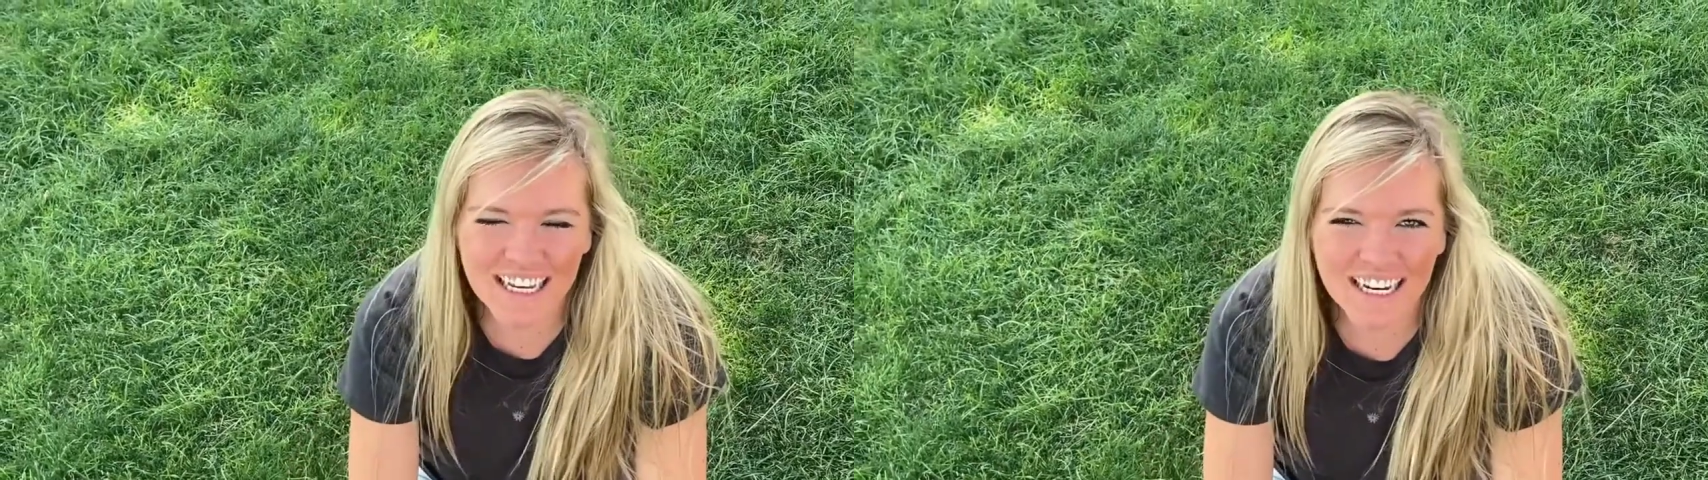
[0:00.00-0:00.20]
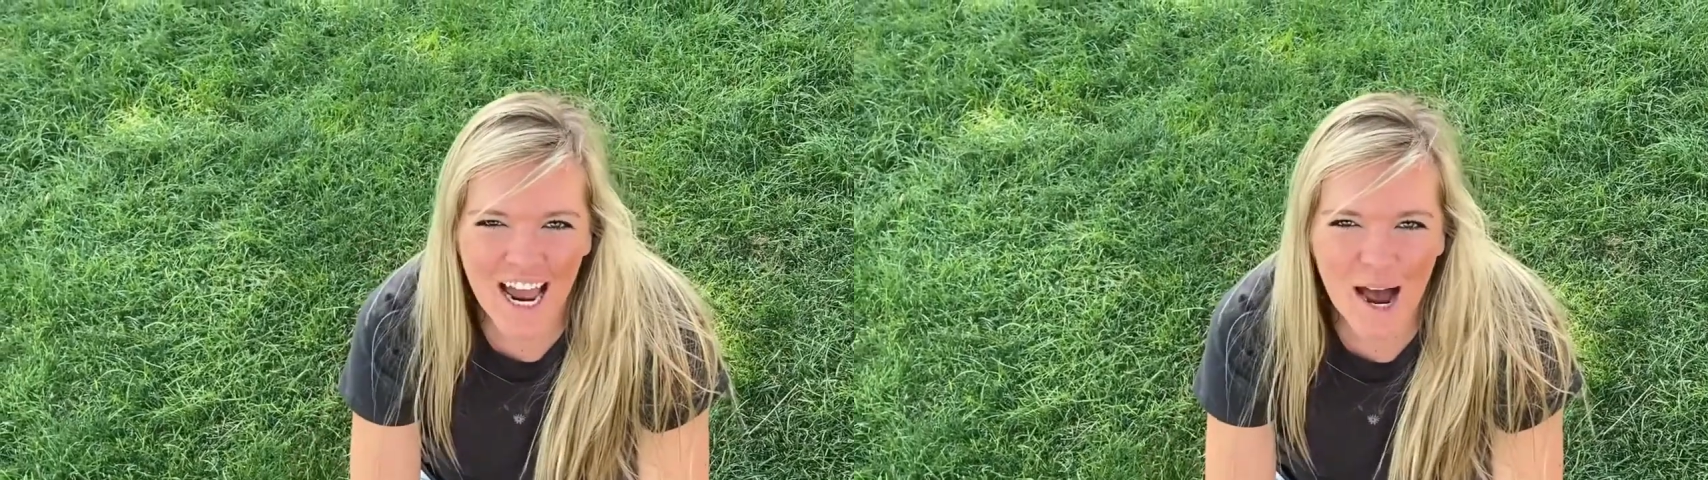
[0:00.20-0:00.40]

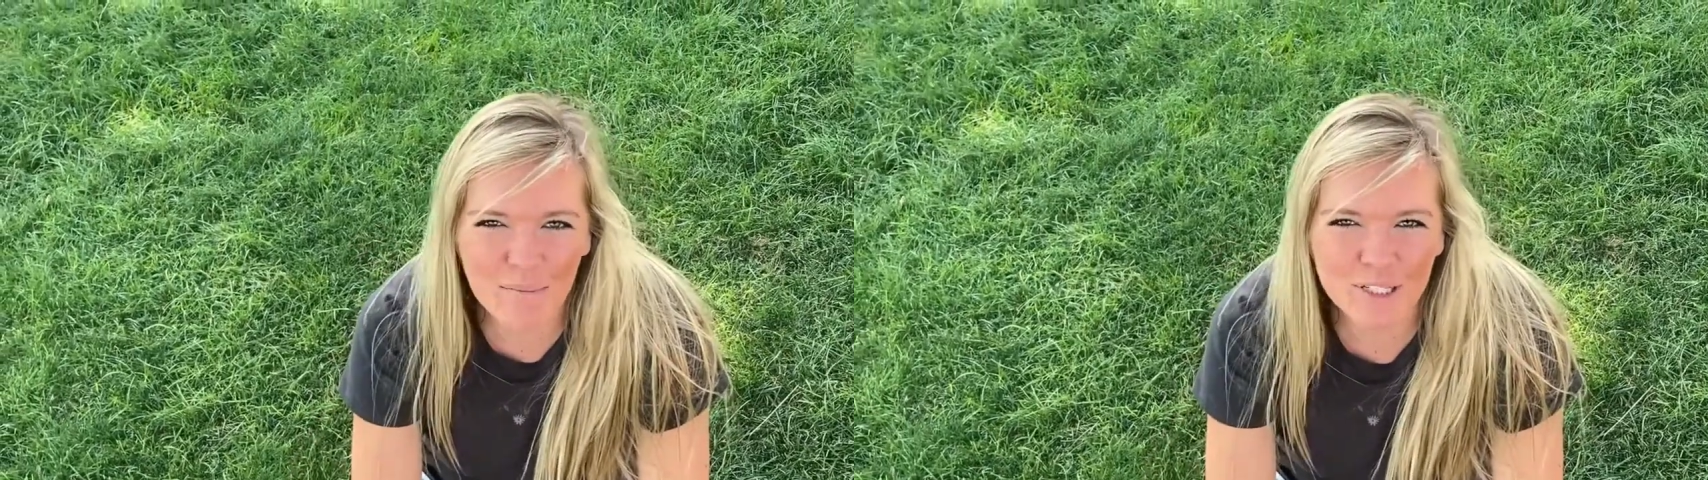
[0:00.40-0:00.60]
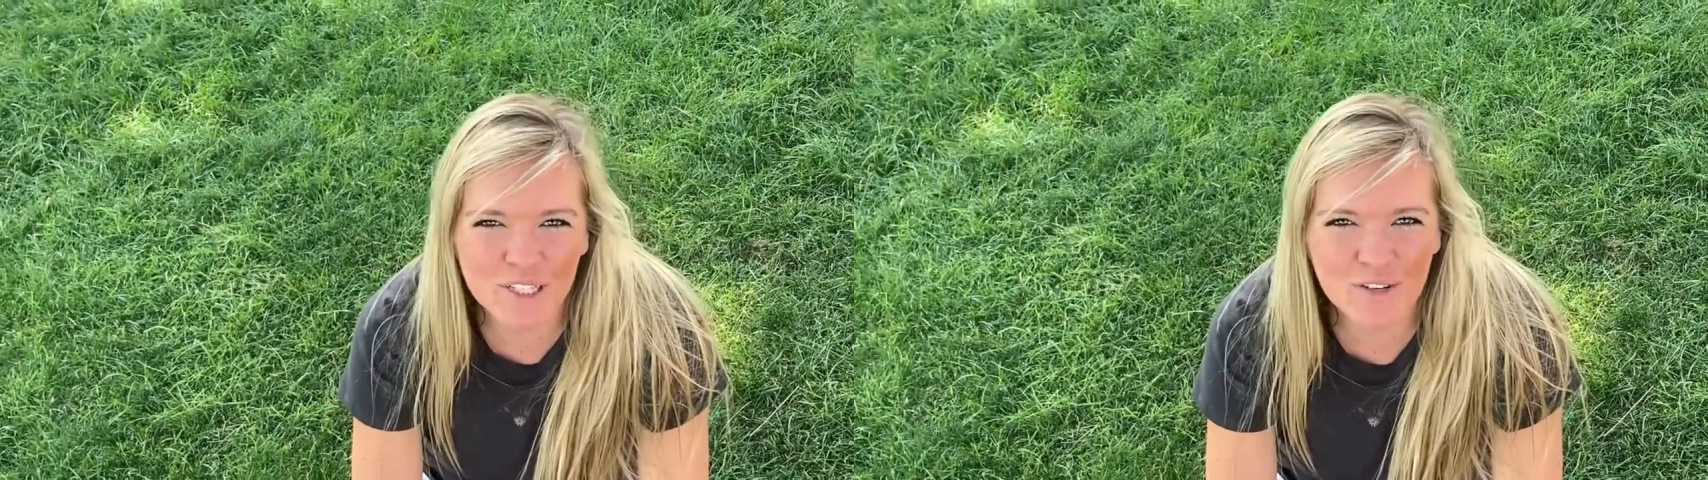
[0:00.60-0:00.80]
an
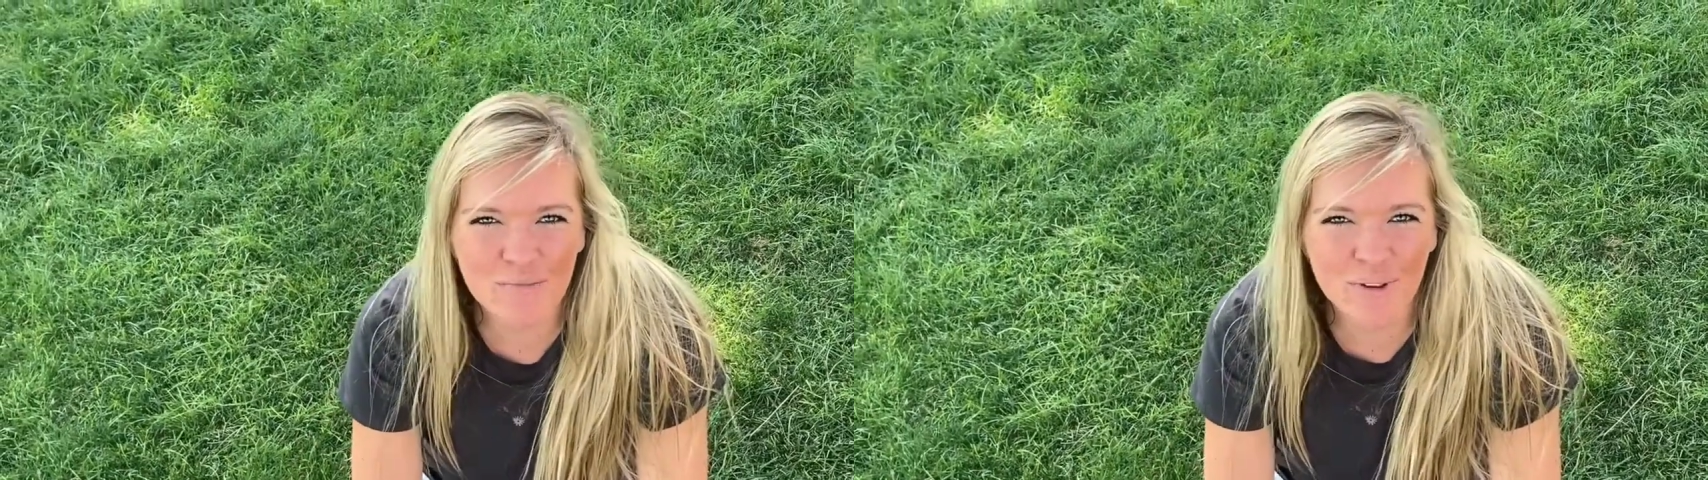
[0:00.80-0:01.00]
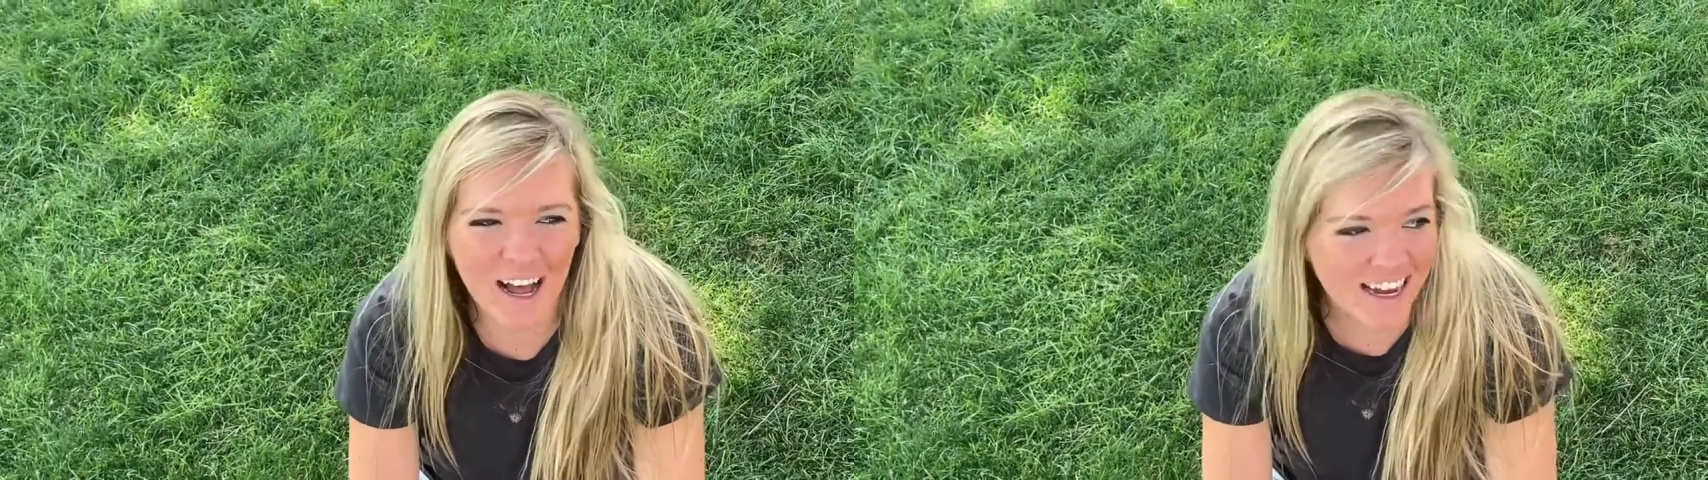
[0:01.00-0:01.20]

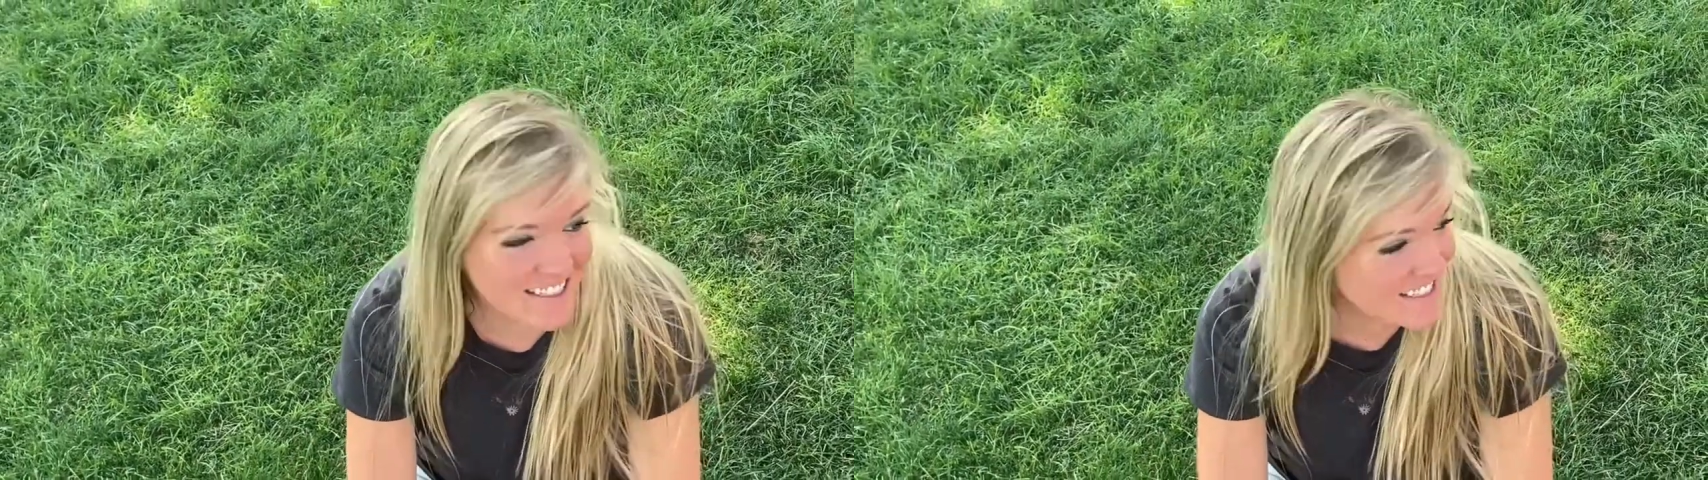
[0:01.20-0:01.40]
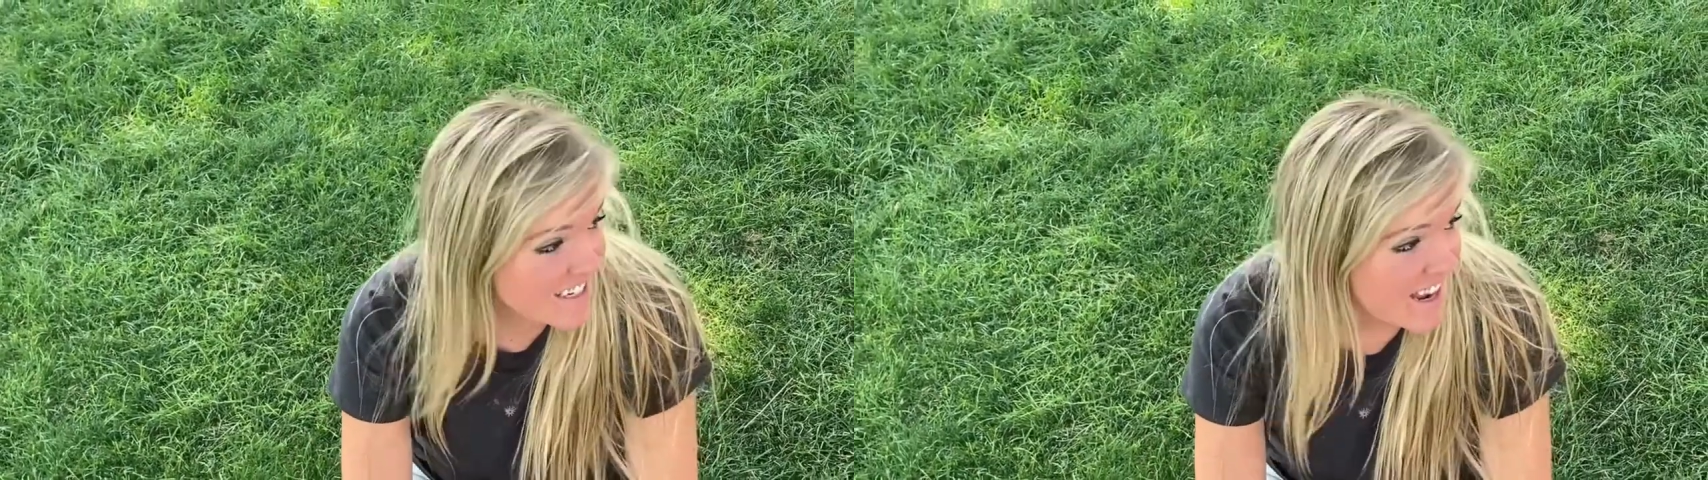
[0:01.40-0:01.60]
absolute
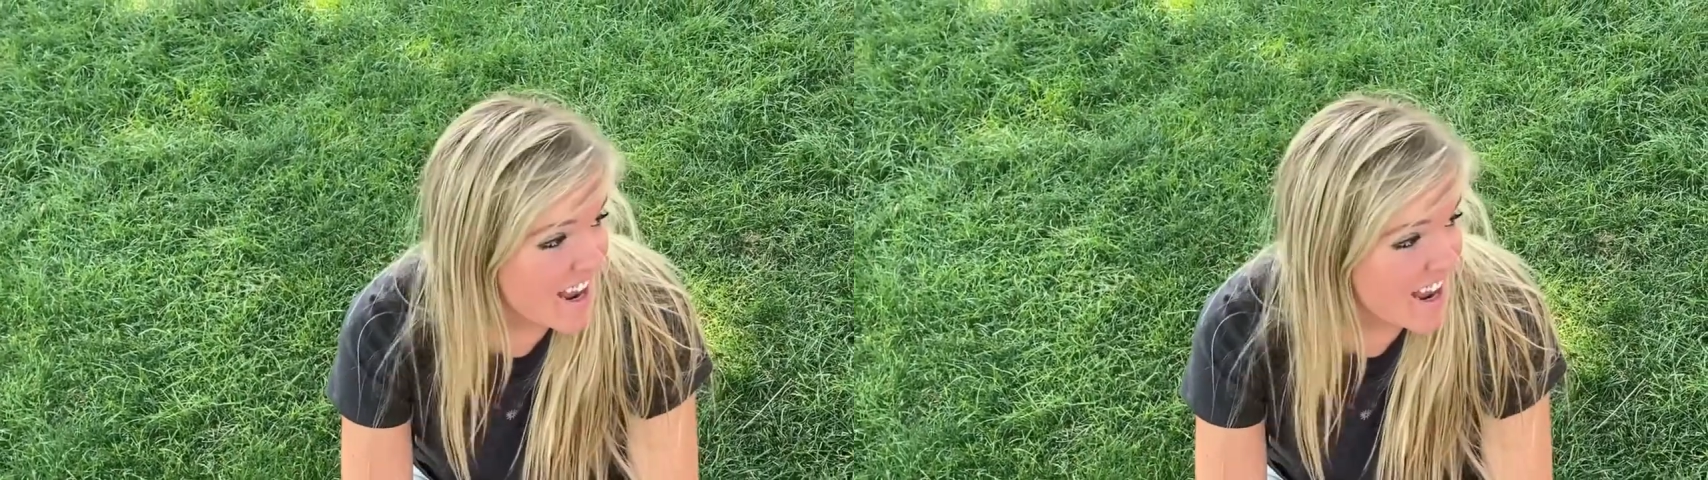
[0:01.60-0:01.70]
blast.